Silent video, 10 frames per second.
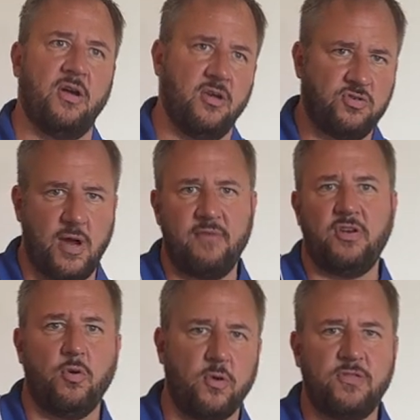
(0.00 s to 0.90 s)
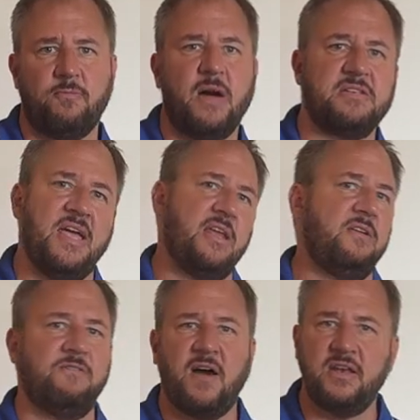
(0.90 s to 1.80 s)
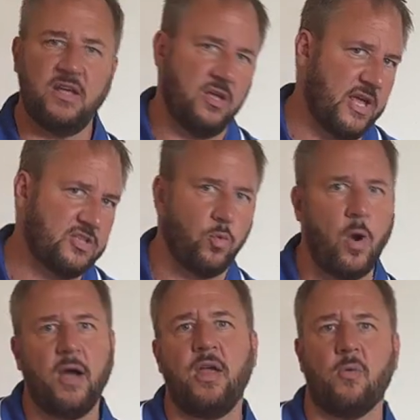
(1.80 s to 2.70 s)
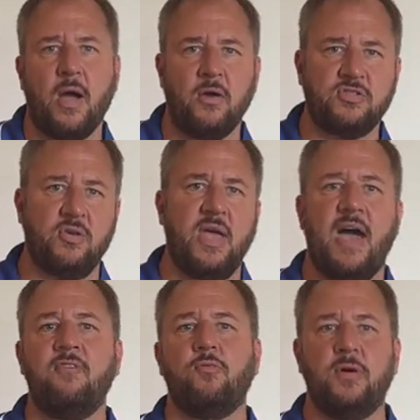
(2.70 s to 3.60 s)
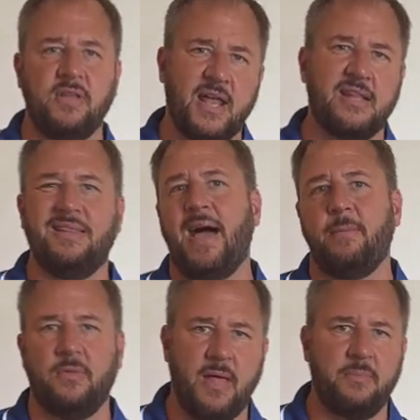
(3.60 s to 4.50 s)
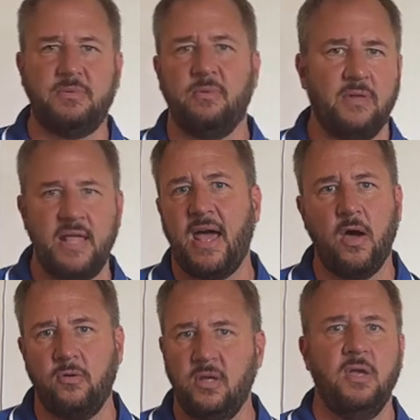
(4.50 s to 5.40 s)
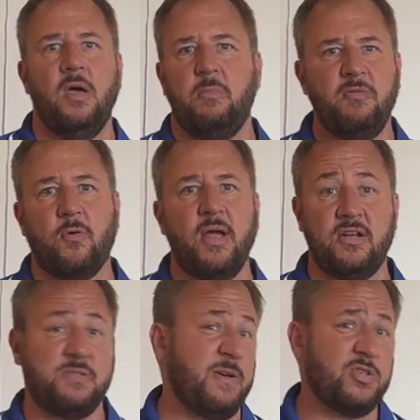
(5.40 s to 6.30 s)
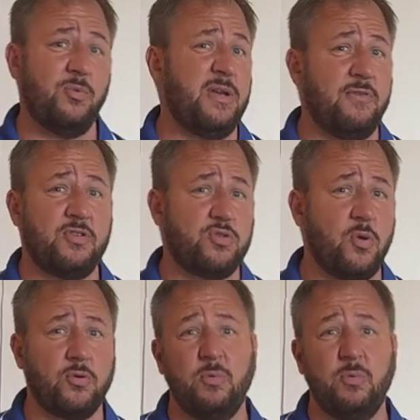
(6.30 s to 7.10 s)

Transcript: driving north of Montana and finding a nice walking route so you have one kind of lap laid out beforehand, especially when you have the stroller.